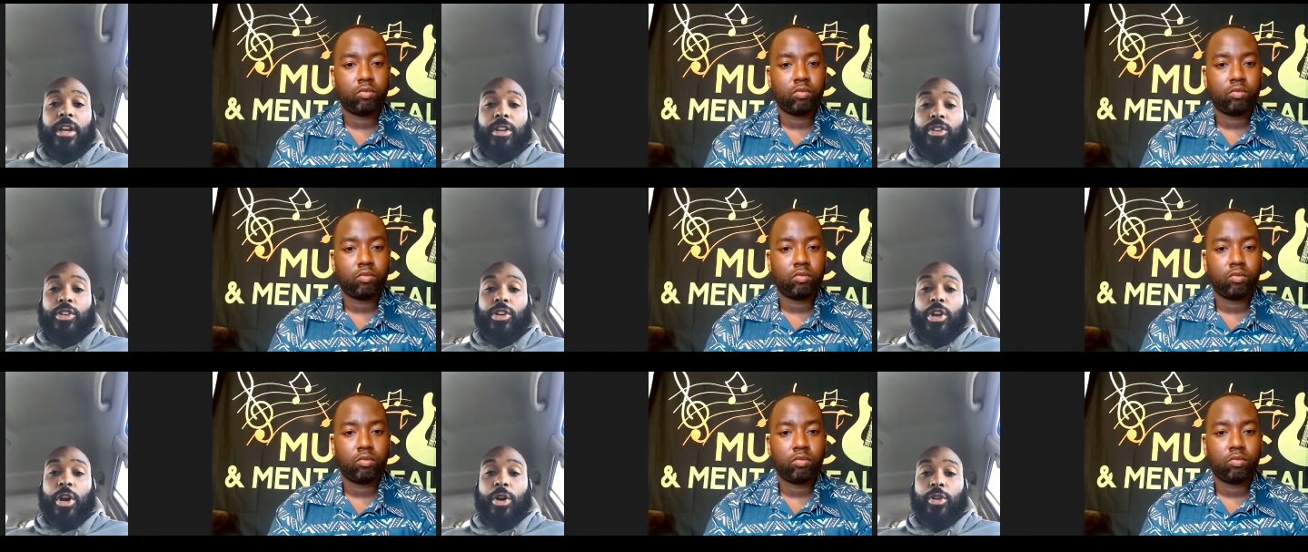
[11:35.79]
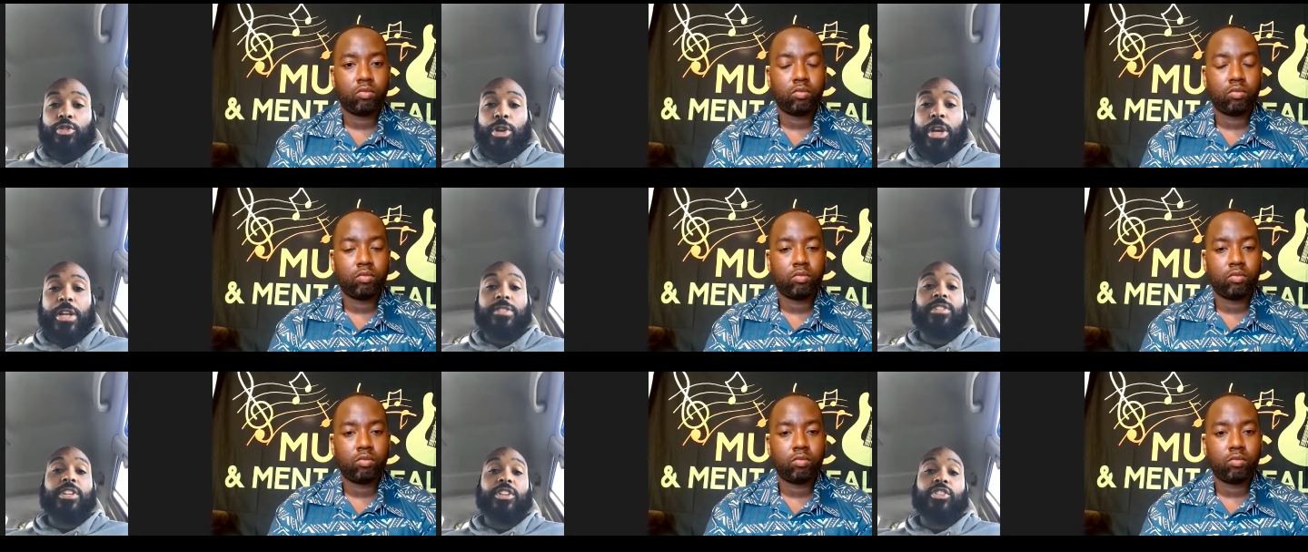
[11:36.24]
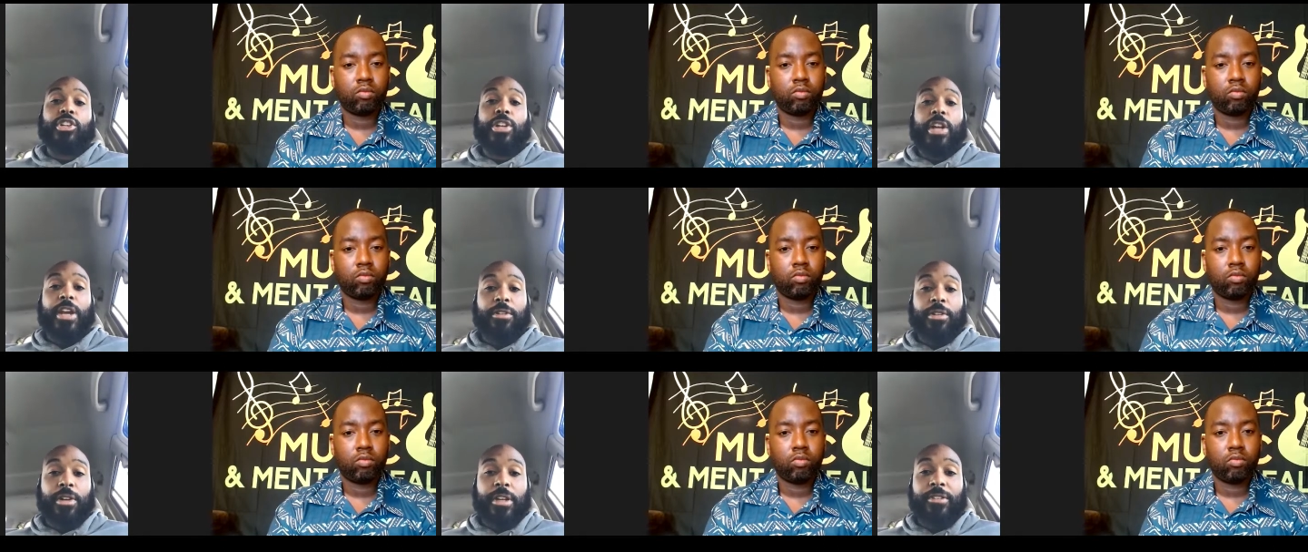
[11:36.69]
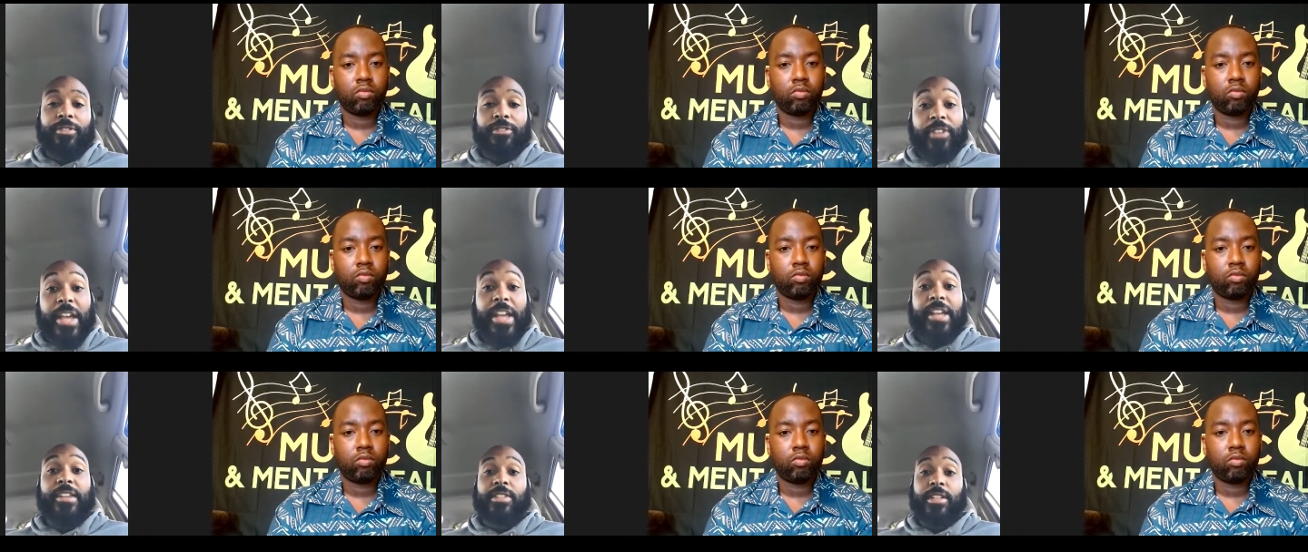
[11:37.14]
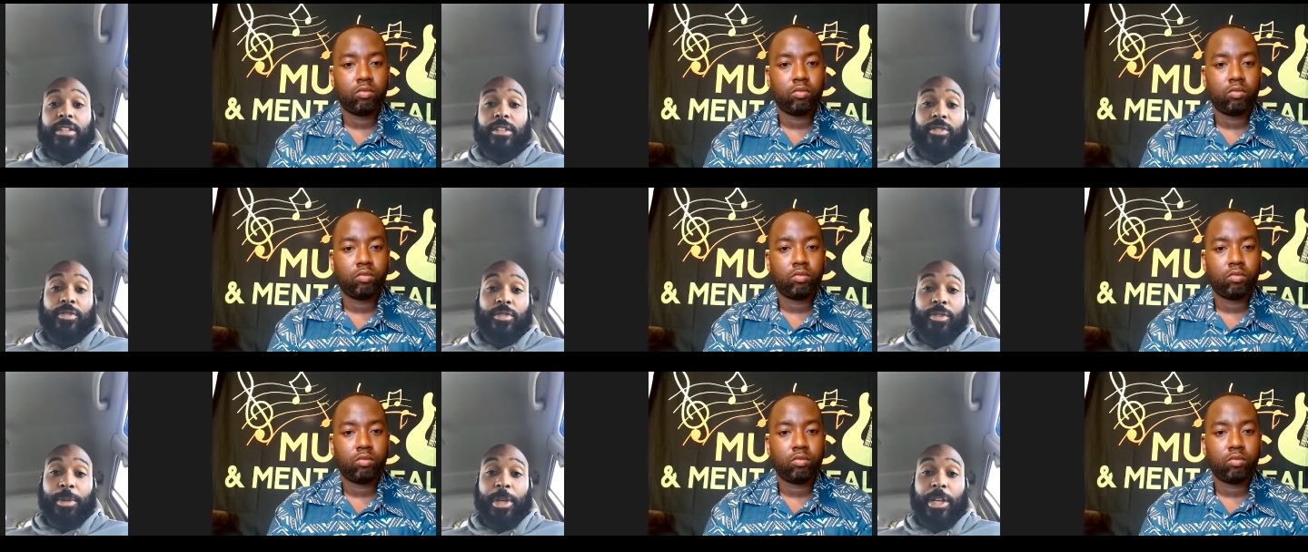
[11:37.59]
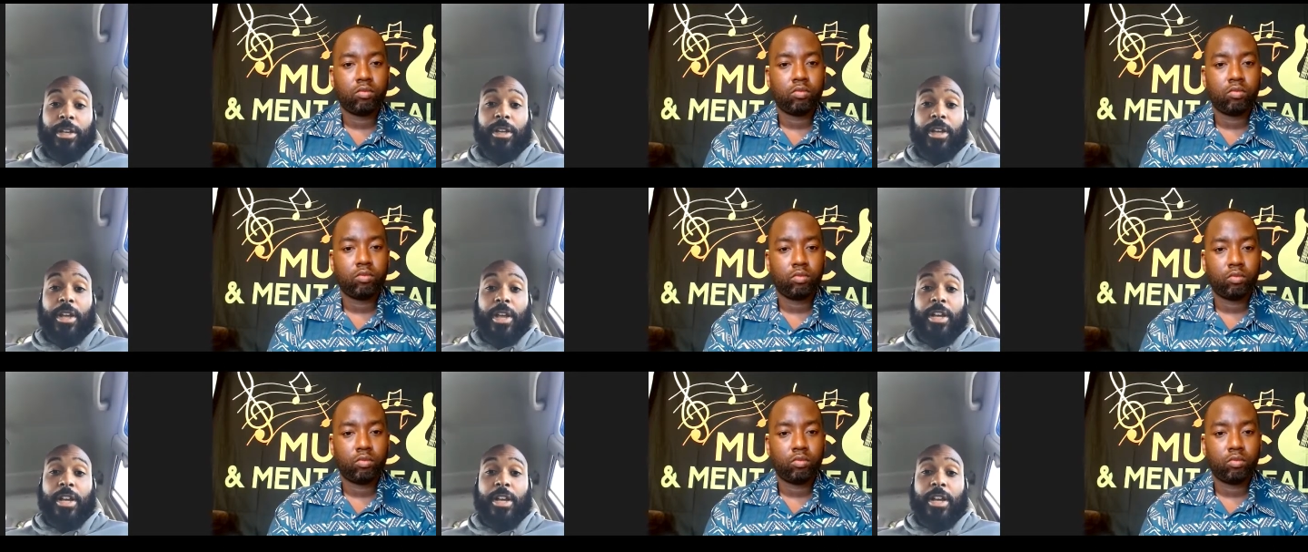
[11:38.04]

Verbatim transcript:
Speaker 1: you know, transitionary phases for me.